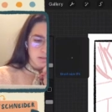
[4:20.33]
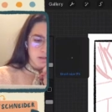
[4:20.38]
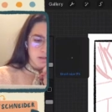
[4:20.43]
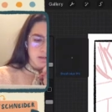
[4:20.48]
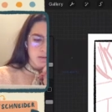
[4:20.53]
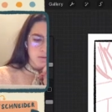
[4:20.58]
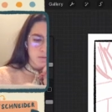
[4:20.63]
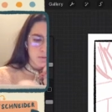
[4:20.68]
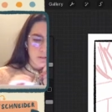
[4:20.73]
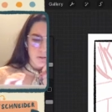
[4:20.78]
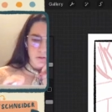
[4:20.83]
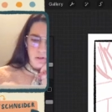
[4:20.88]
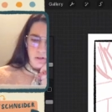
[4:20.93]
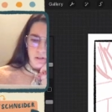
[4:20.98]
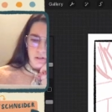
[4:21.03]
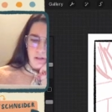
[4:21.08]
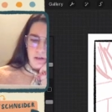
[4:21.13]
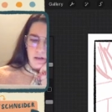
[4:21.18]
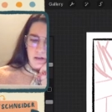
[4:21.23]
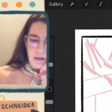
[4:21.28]
I always draw
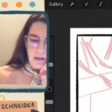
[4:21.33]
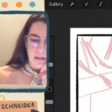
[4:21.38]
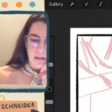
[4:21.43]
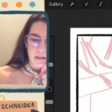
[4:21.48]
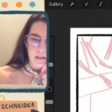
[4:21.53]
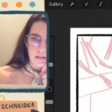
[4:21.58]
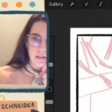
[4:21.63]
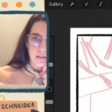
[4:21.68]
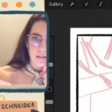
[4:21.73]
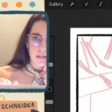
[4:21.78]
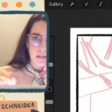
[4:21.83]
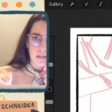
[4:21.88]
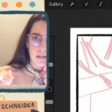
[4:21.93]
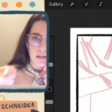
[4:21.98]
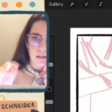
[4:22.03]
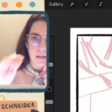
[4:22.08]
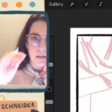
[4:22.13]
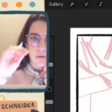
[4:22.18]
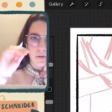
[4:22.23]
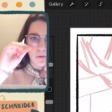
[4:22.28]
a lot of hands,
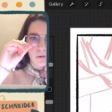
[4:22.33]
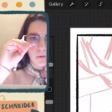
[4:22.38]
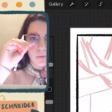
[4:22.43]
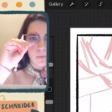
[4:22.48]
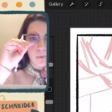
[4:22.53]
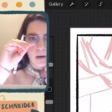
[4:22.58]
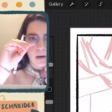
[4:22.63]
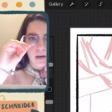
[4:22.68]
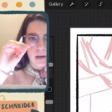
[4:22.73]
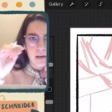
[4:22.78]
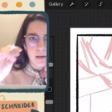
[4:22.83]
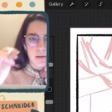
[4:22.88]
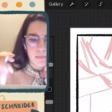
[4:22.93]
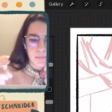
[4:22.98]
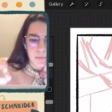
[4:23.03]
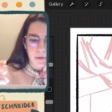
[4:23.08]
and I don't know why,